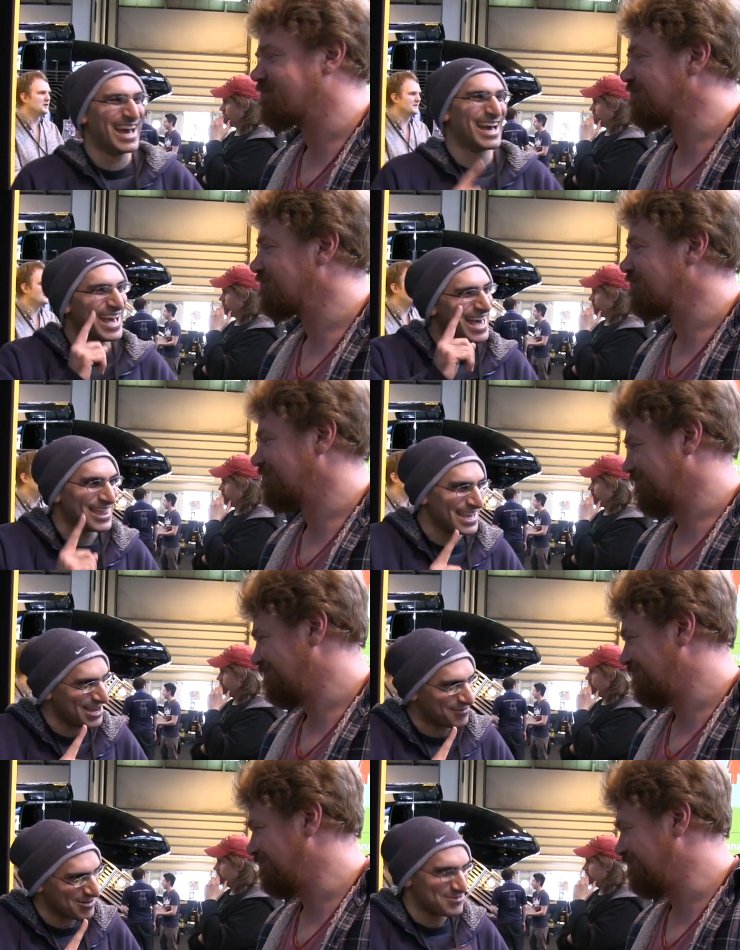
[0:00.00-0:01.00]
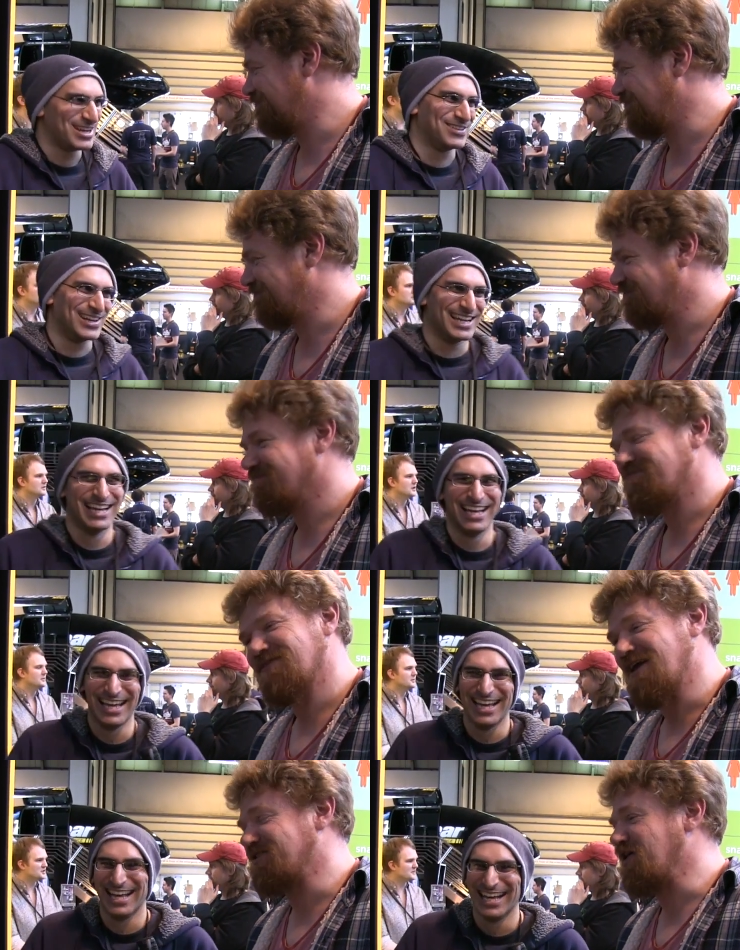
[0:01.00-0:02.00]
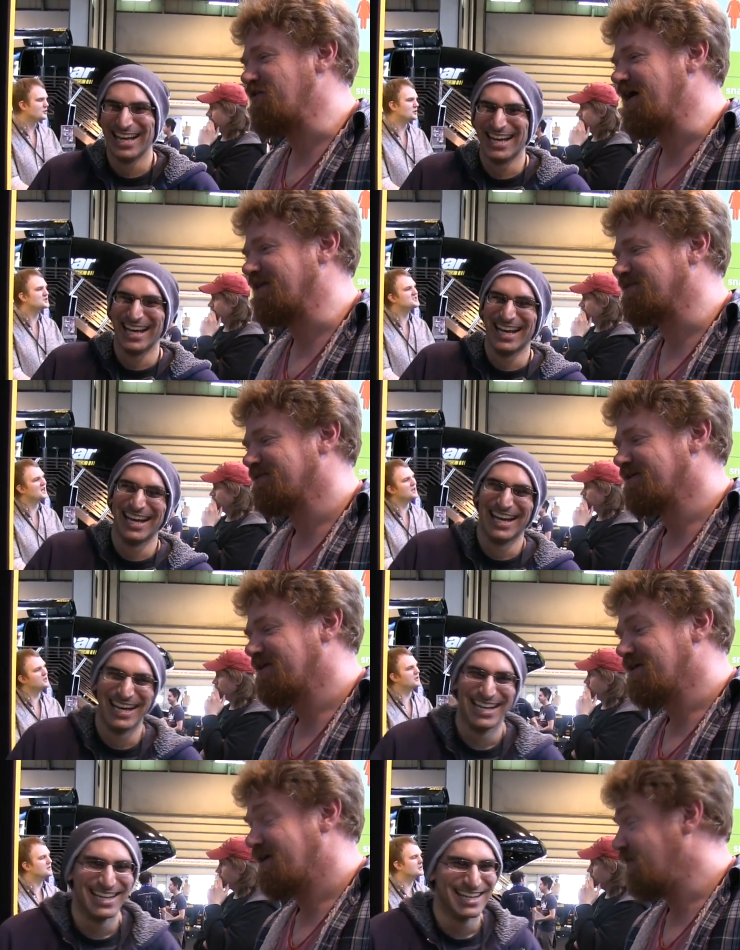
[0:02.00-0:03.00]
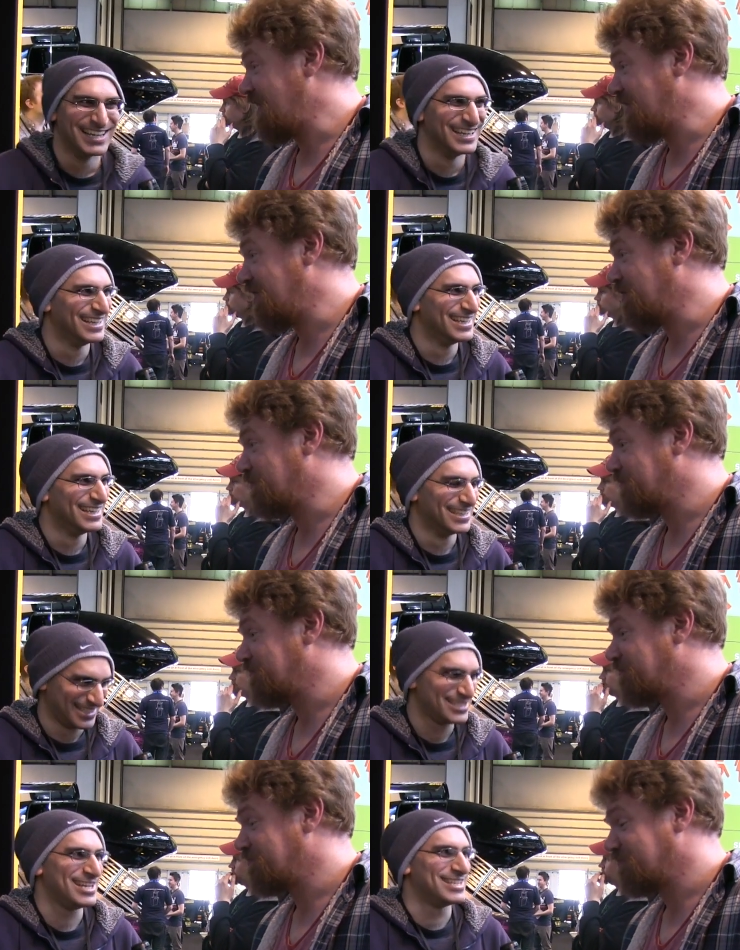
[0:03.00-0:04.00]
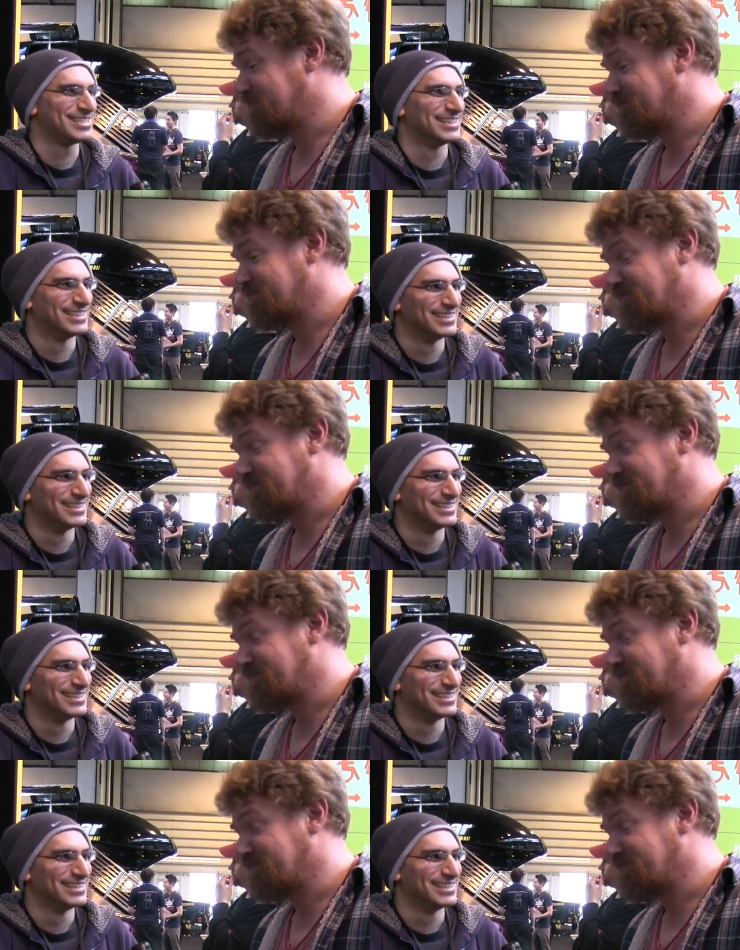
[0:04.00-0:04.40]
Speaker 1: yeah, thank you for reminding me.
Speaker 2: It's alright,
Speaker 1: and thank you. Cheers.